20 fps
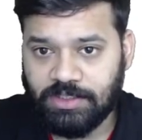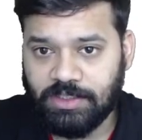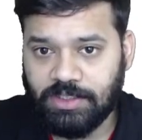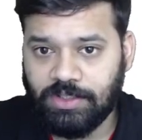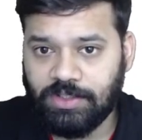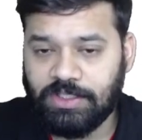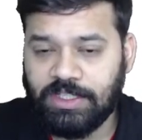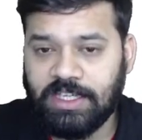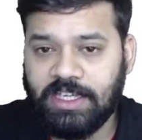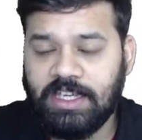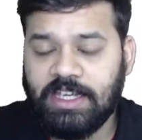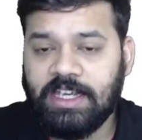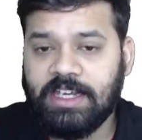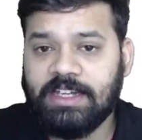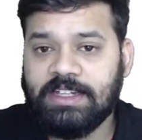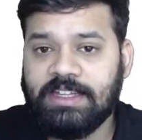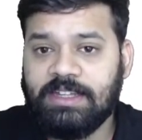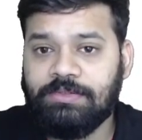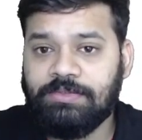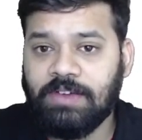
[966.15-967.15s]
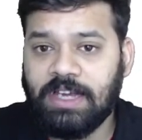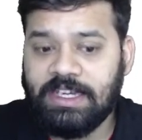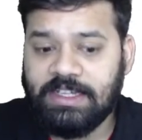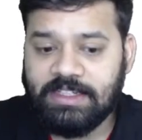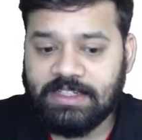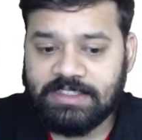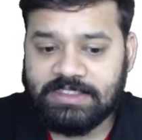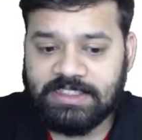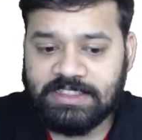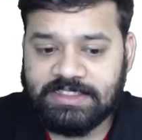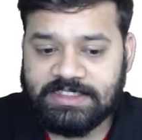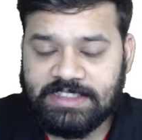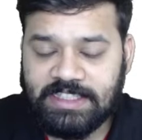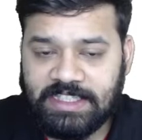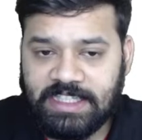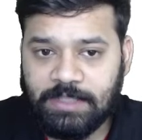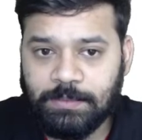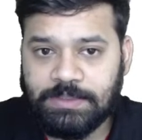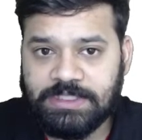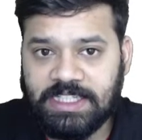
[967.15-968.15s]
Okay, the fighter jets they
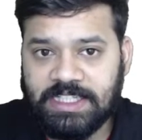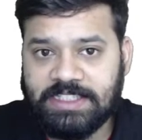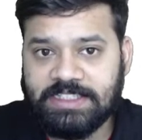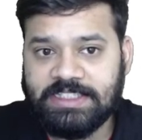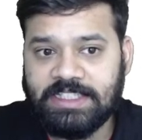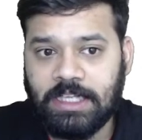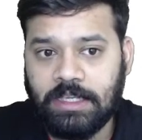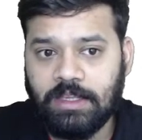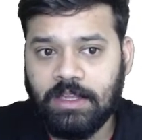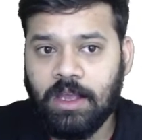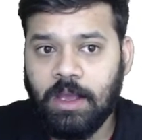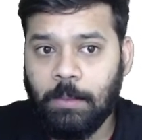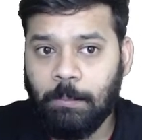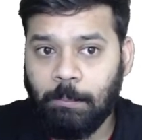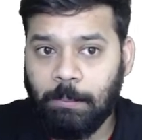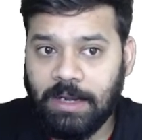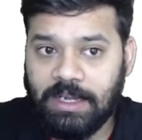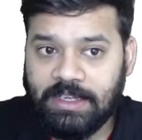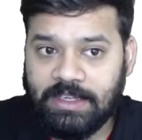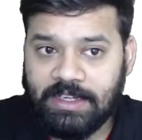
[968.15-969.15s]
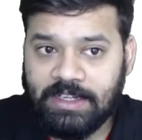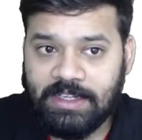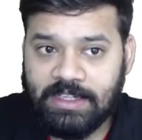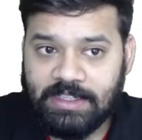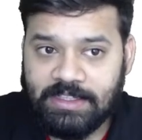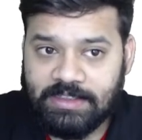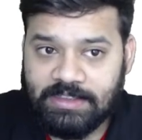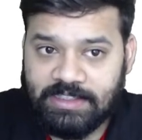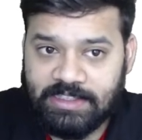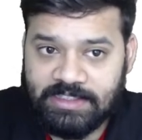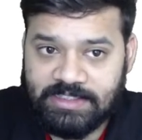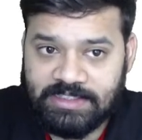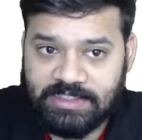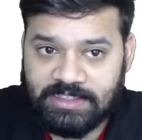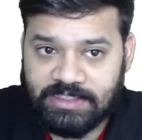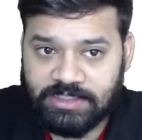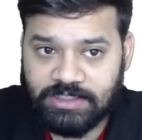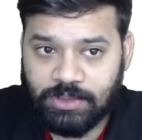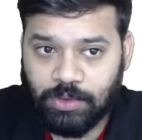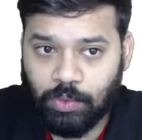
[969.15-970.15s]
keep changing, but this
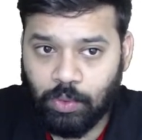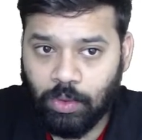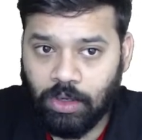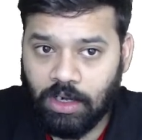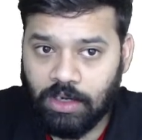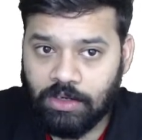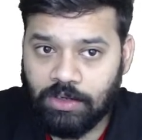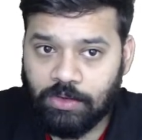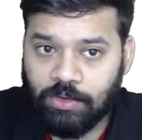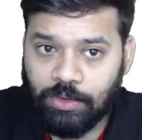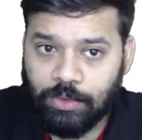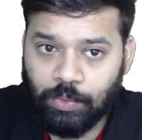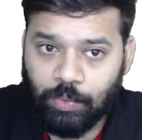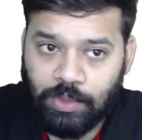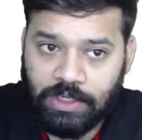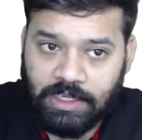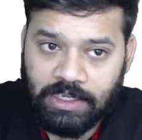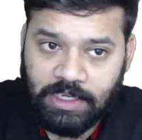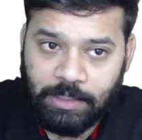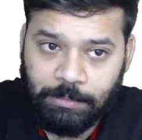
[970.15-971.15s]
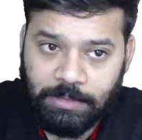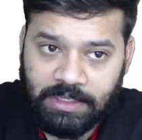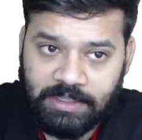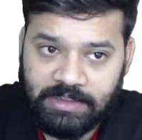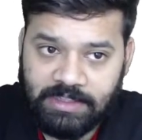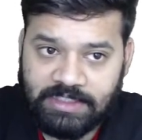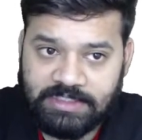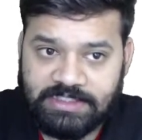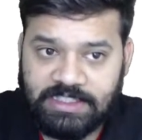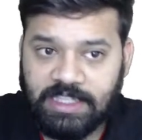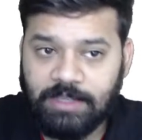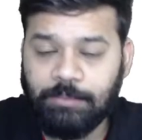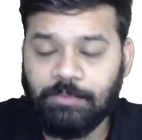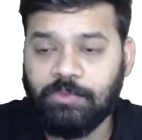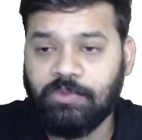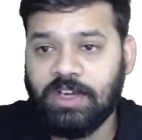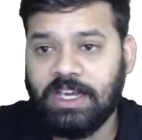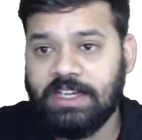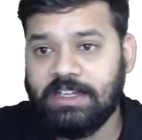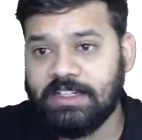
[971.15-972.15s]
squadron will remain the same.
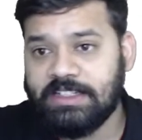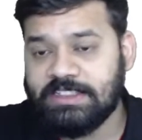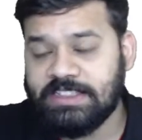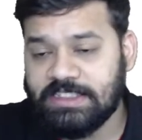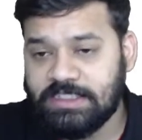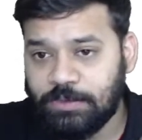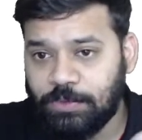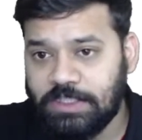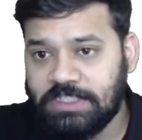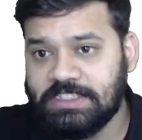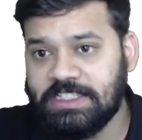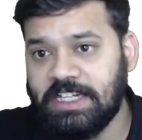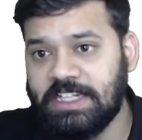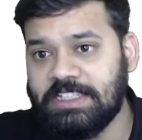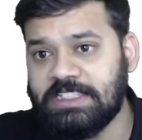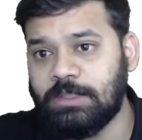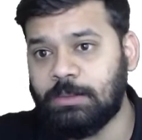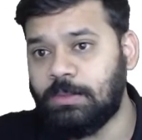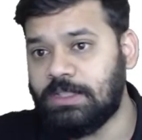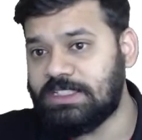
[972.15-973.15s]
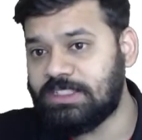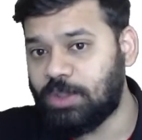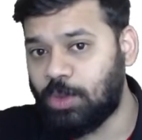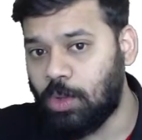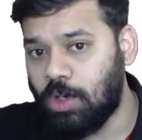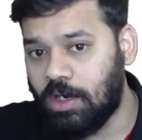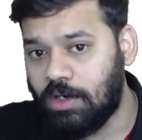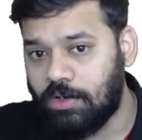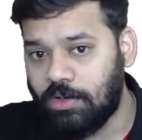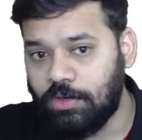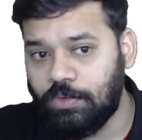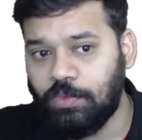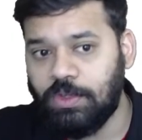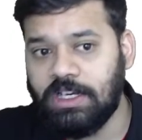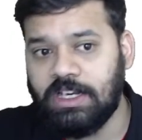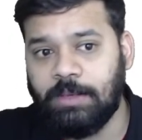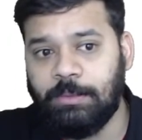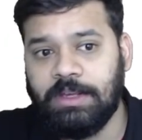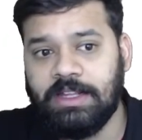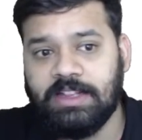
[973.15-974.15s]
Fighter jets will change, but squadron will
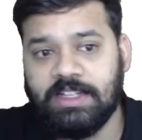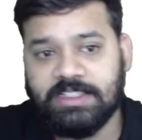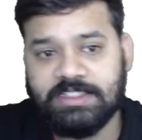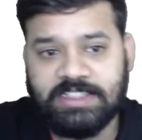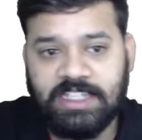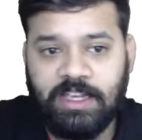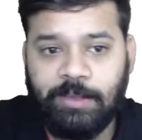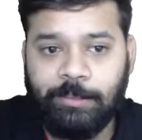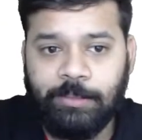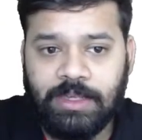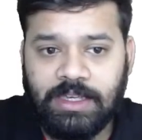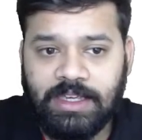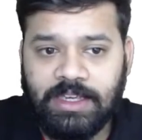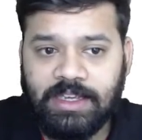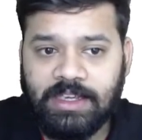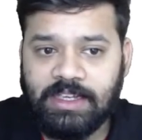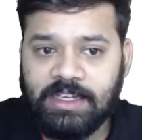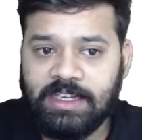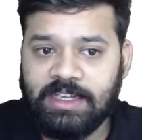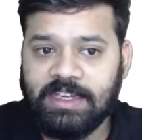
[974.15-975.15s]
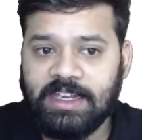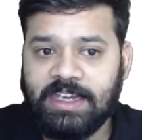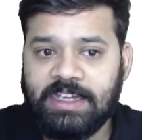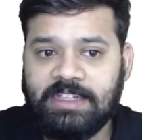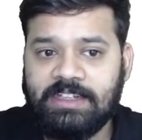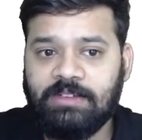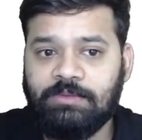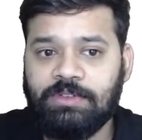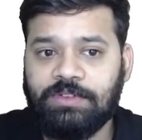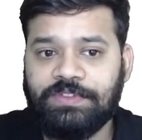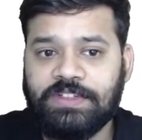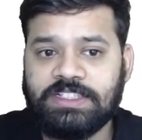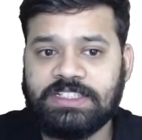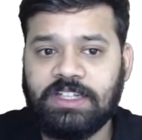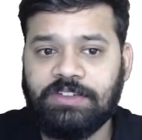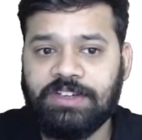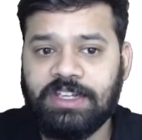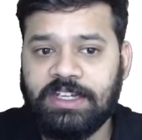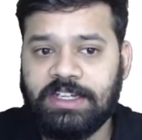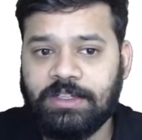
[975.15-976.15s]
remain the same. In
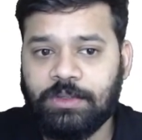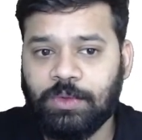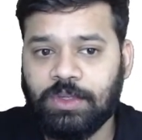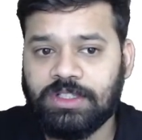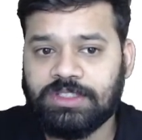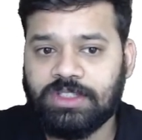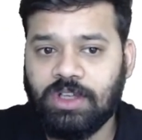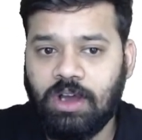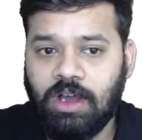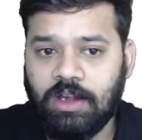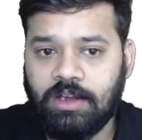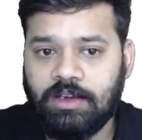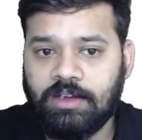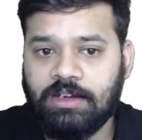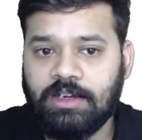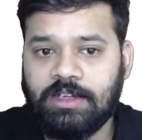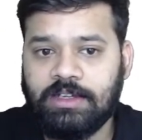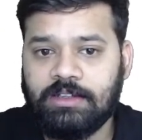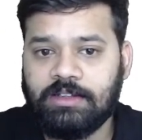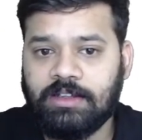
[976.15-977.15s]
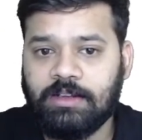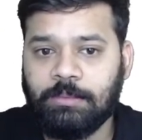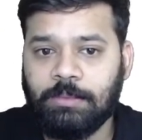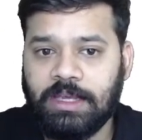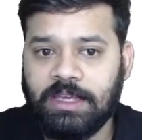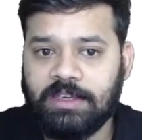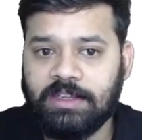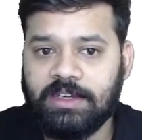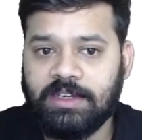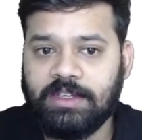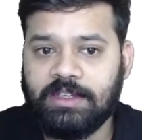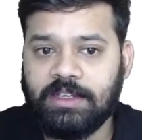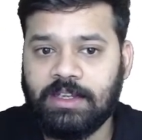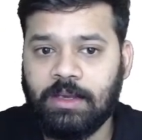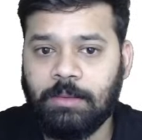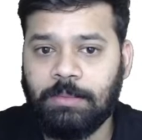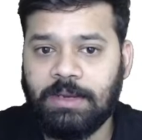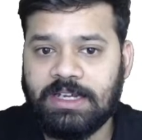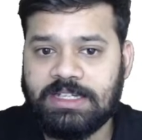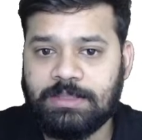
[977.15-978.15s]
1957, it was Hawker Hunter Migrate
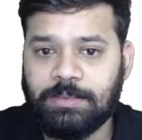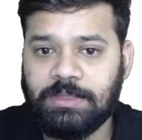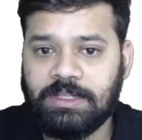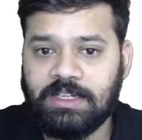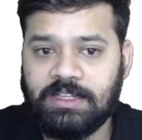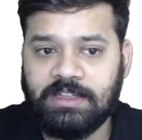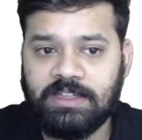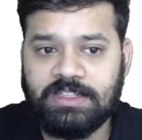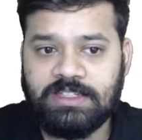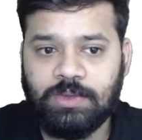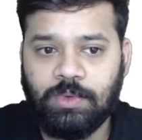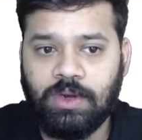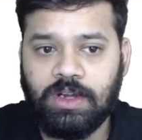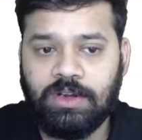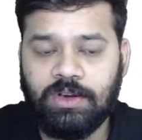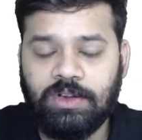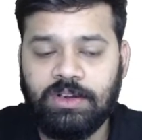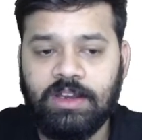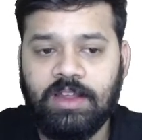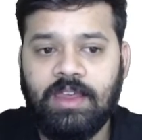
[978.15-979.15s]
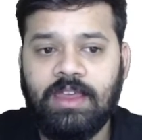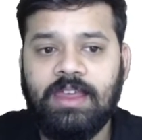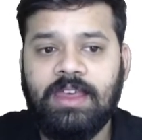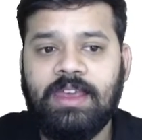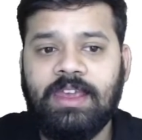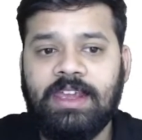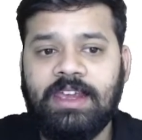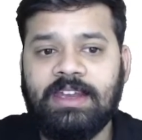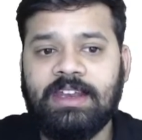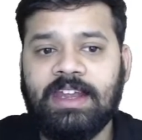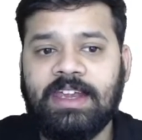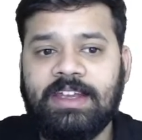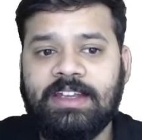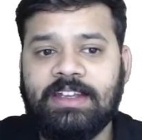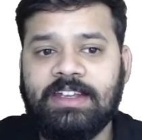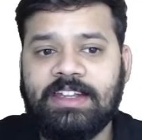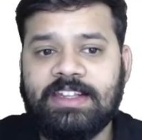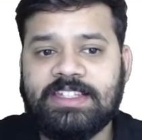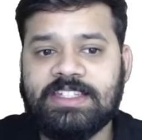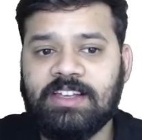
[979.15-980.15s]
participated in the squadron. In
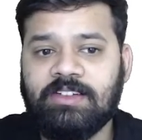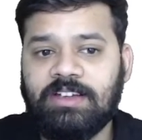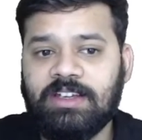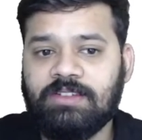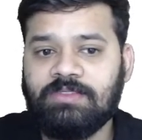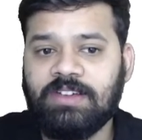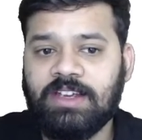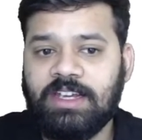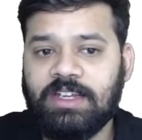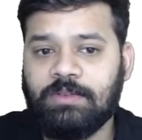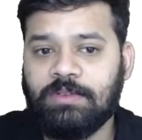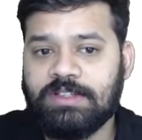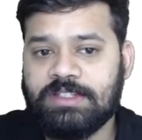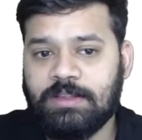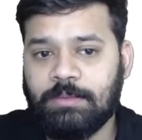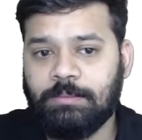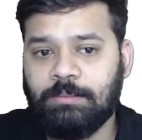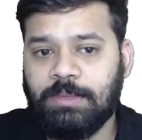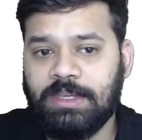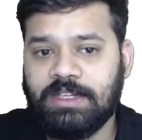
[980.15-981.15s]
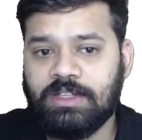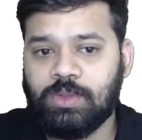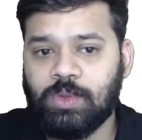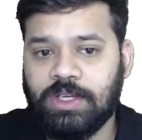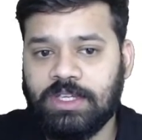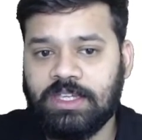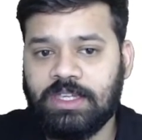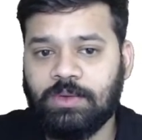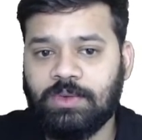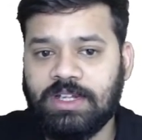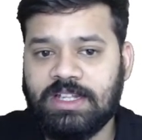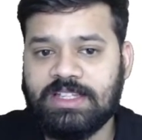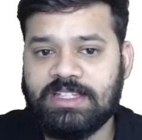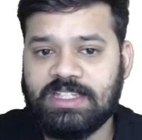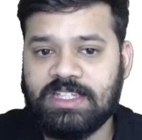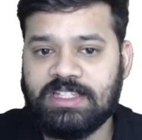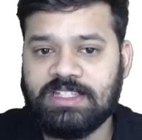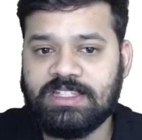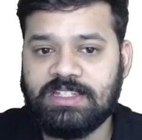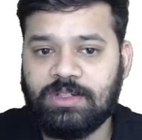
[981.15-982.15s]
1975, it was MiG-21.
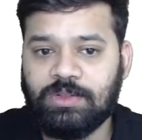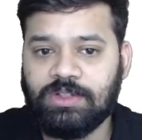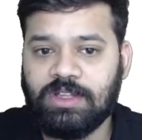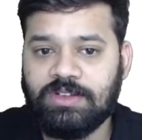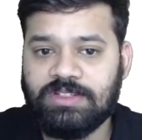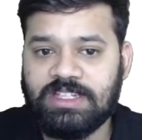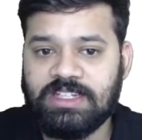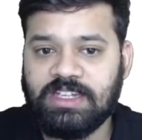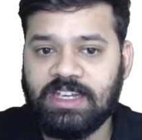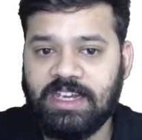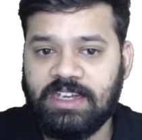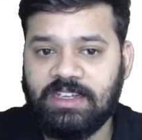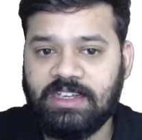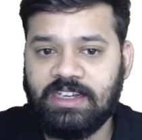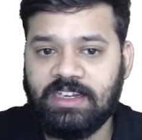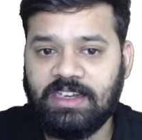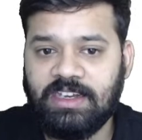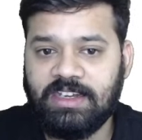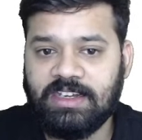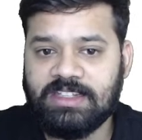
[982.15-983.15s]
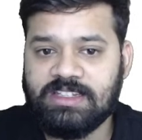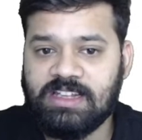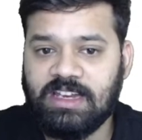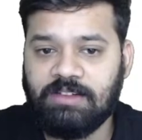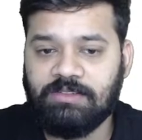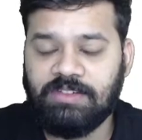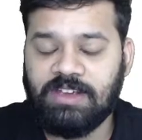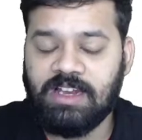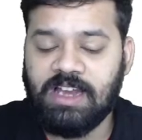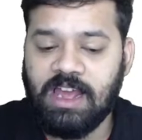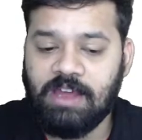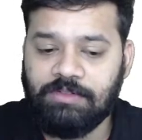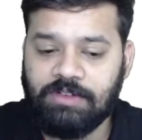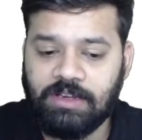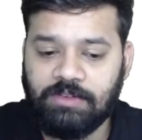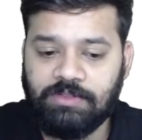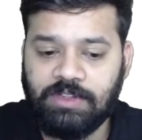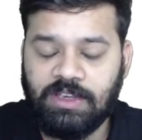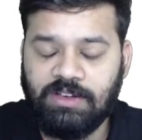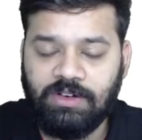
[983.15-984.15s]
Since 2019, it is Rafale after
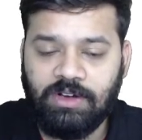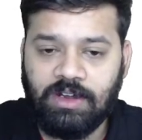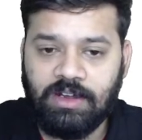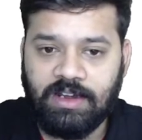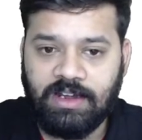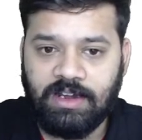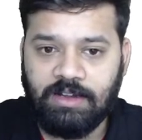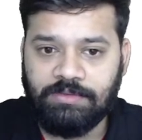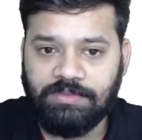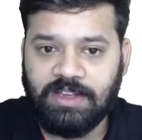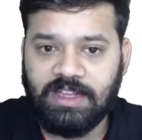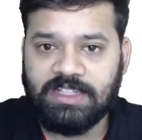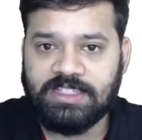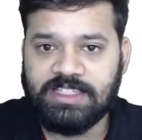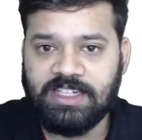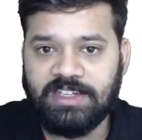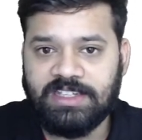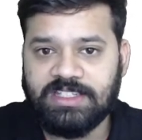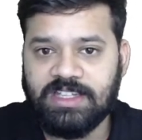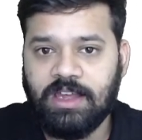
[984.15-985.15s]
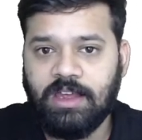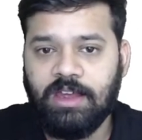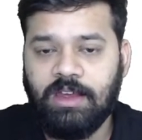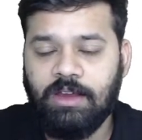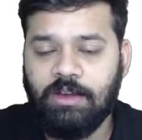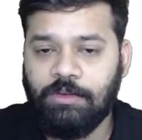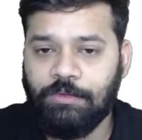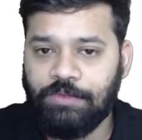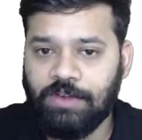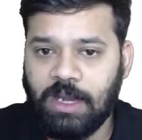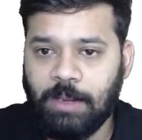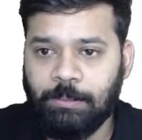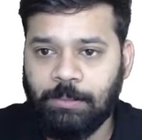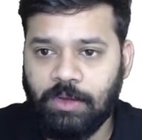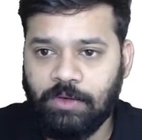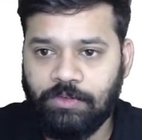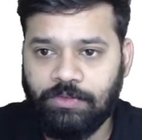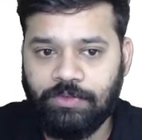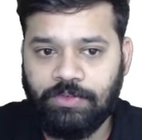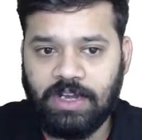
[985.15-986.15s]
we have got Rafale jets from
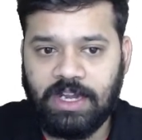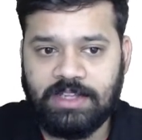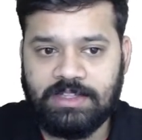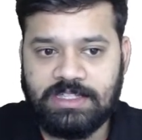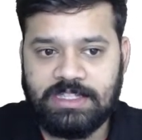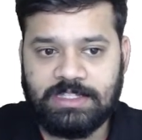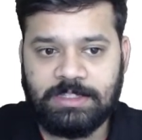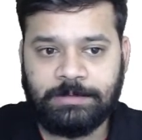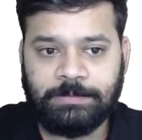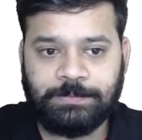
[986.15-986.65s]
France.